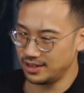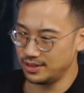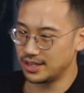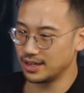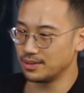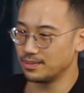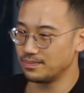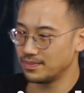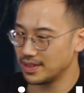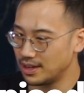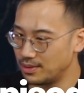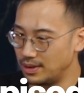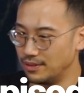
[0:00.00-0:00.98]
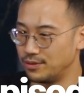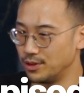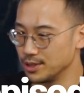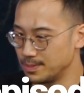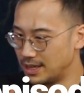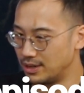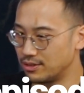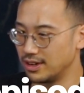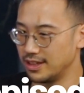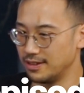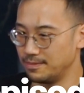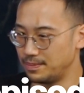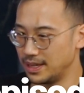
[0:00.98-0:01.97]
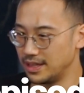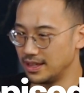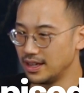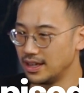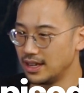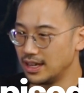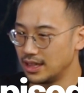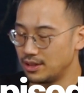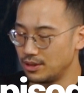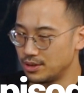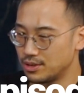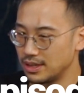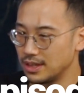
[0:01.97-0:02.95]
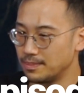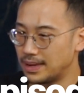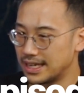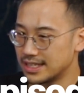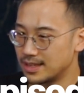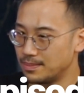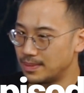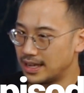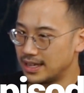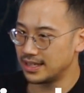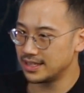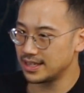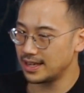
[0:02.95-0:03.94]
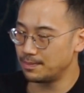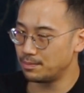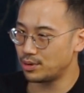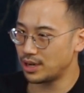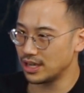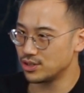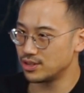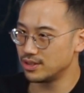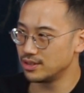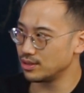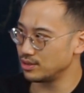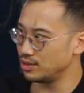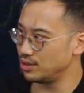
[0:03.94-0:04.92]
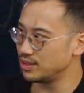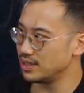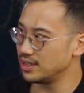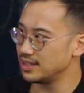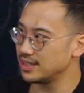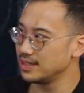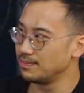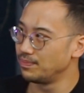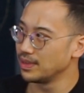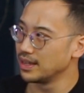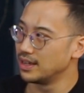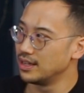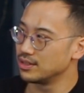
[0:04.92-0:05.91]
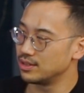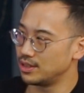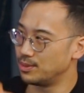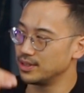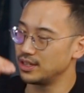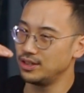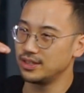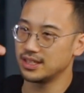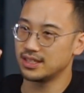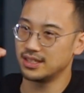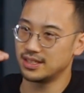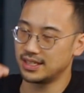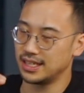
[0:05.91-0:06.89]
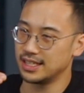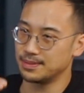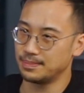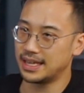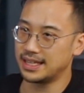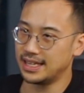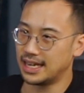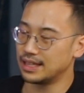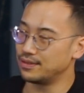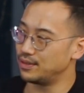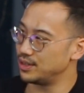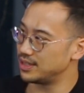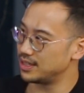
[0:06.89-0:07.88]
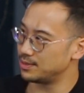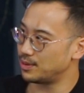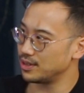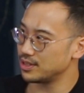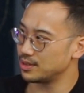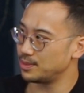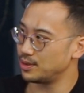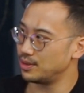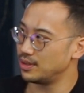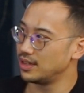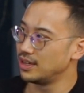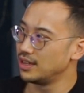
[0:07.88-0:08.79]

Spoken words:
Using a reinforcement algorithm, but they were trying to maximize impressions on users. So they wanted users to see as many adverts as possible.